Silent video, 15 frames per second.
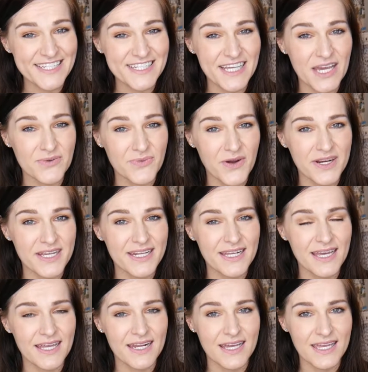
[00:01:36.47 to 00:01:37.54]
She had won
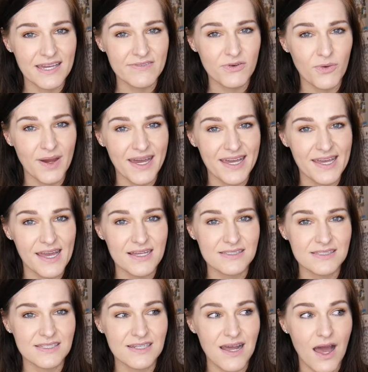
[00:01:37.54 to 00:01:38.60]
it in a giveaway and
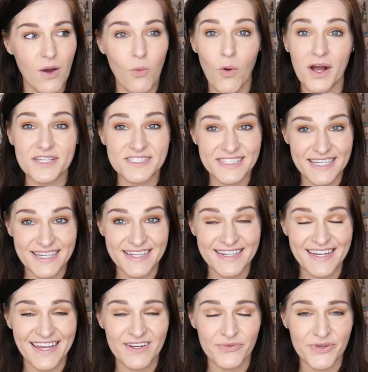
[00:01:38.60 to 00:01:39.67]
did not want
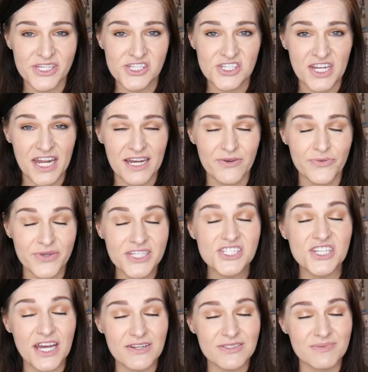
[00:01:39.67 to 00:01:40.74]
it, and reached
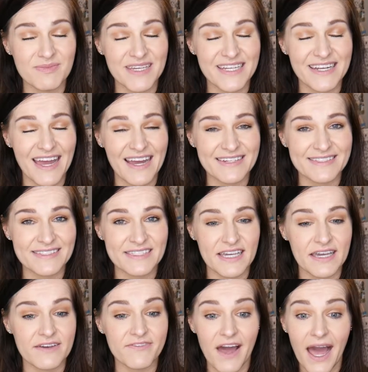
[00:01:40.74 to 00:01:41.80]
out to me and asked
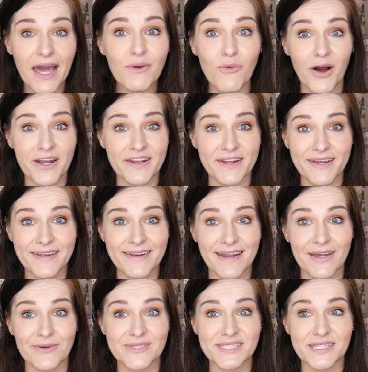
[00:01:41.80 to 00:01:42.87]
if I wanted it, and
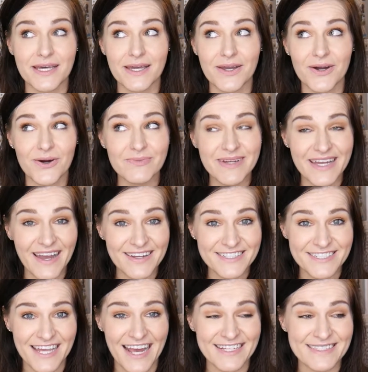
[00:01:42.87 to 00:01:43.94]
I was like, oh my
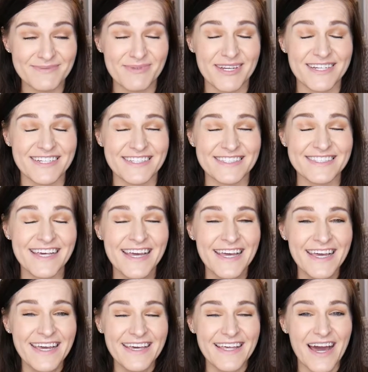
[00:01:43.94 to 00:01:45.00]
gosh, yes, because
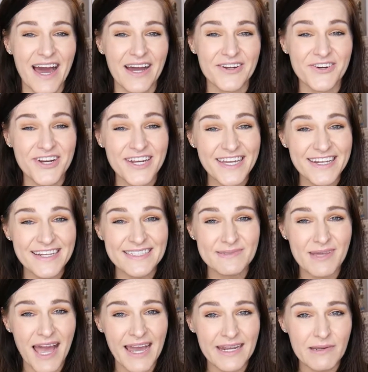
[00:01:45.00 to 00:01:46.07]
Cricut has
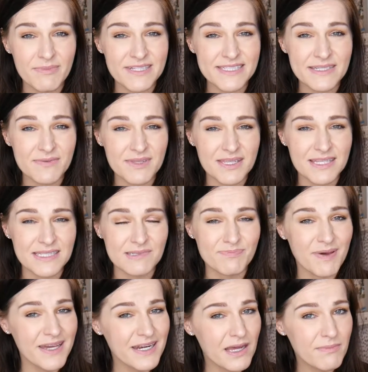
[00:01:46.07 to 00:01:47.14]
kind of been something that's
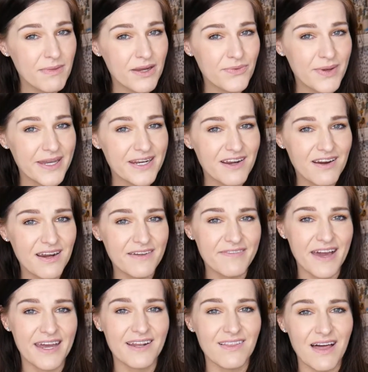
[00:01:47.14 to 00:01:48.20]
been on my radar. I've
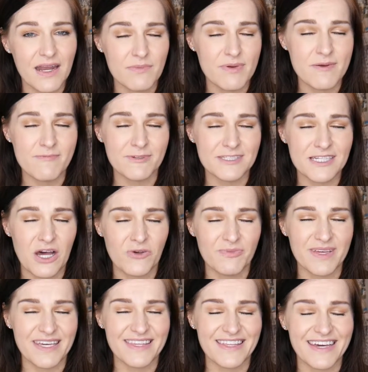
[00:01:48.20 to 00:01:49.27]
had a lot of people tell
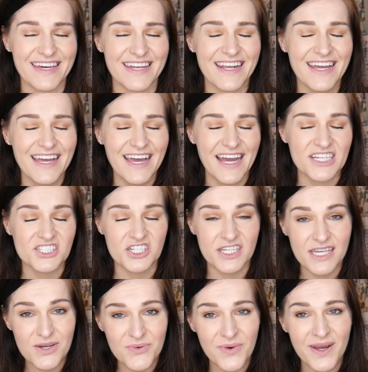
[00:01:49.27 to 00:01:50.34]
me that I should
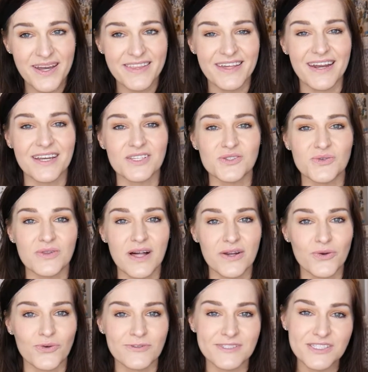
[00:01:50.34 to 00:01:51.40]
get one, that I could do a lot
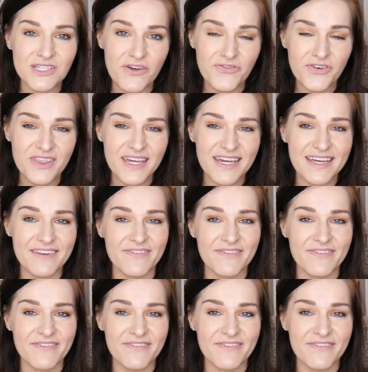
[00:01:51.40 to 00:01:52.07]
of cool stuff with it.